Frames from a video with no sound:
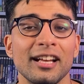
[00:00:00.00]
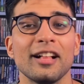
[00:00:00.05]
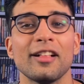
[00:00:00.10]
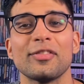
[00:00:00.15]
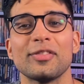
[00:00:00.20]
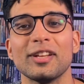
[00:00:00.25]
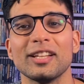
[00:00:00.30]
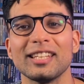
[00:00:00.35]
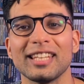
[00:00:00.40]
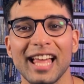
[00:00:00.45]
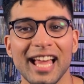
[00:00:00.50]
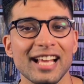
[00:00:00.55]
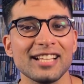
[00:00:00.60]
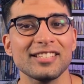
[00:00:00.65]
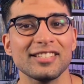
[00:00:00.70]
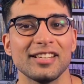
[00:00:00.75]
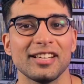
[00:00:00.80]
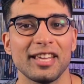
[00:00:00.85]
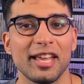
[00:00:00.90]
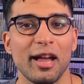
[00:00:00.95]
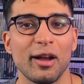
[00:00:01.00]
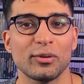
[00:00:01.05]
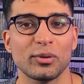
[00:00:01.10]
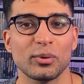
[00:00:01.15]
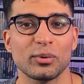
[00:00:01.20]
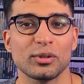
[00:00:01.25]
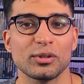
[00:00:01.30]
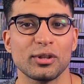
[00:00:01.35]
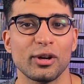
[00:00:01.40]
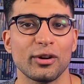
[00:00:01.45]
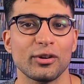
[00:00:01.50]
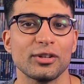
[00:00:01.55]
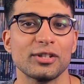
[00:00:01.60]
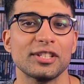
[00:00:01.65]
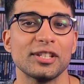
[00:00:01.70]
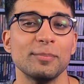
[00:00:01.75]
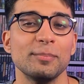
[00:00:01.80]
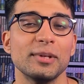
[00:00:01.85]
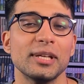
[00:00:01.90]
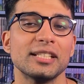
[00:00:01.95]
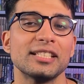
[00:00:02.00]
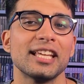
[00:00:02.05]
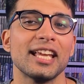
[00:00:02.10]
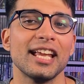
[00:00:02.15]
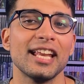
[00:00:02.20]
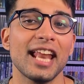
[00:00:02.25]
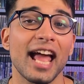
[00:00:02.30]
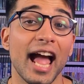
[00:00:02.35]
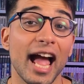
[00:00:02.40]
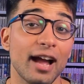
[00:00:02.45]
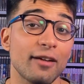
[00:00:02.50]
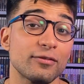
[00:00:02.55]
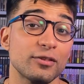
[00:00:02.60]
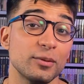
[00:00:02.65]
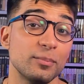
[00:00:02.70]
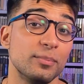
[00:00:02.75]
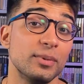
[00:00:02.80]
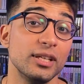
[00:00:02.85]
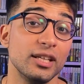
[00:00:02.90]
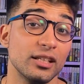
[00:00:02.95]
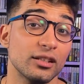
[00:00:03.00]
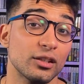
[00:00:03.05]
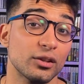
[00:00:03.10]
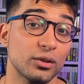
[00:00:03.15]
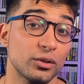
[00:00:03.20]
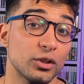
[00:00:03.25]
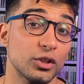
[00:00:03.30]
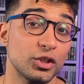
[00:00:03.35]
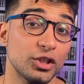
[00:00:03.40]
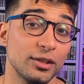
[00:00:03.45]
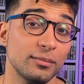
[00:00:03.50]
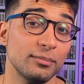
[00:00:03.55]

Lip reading: The last of the Kanto starters can be attained after beating the 3rd gym